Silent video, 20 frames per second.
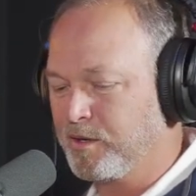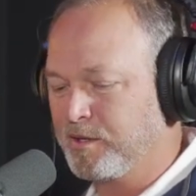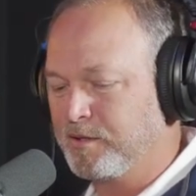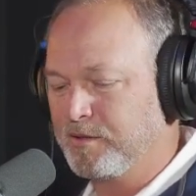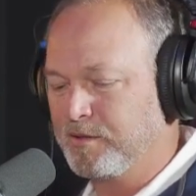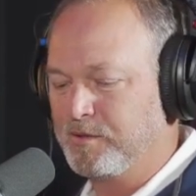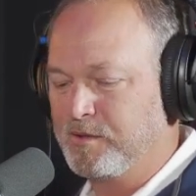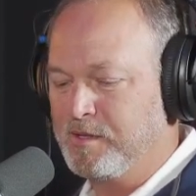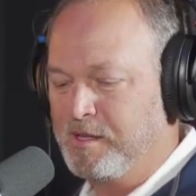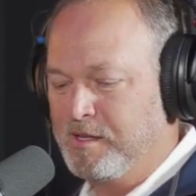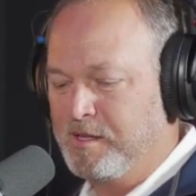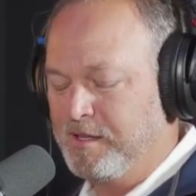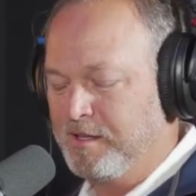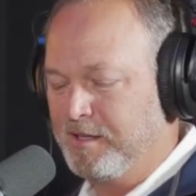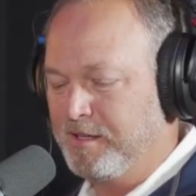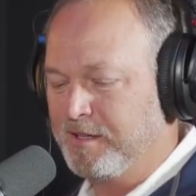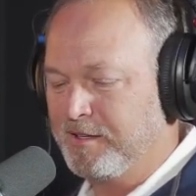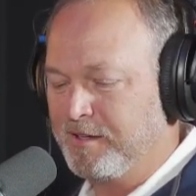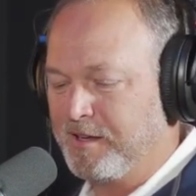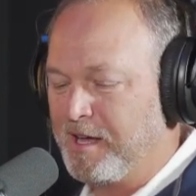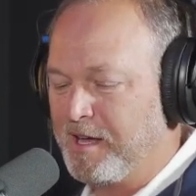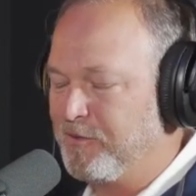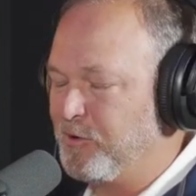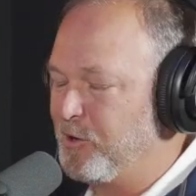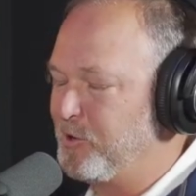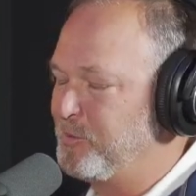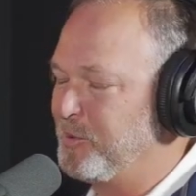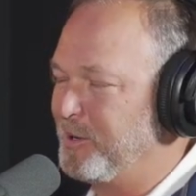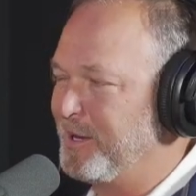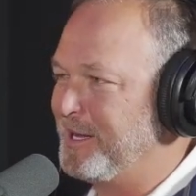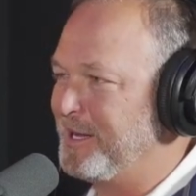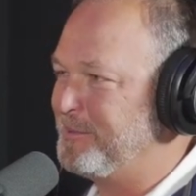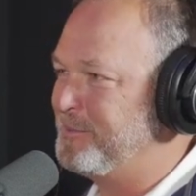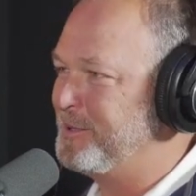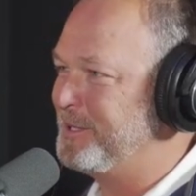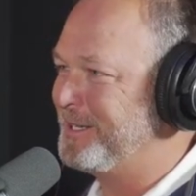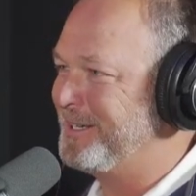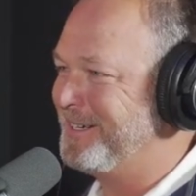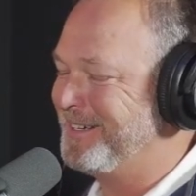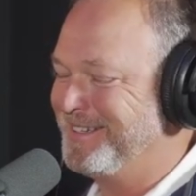Oh, I can imagine. And Live Oak play,
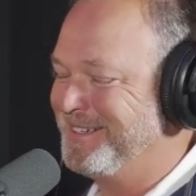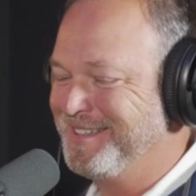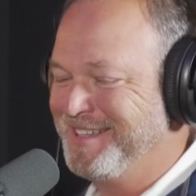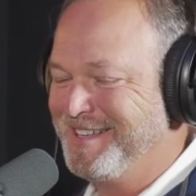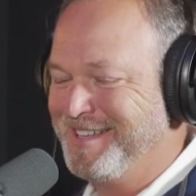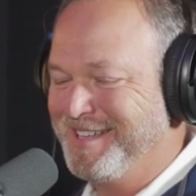but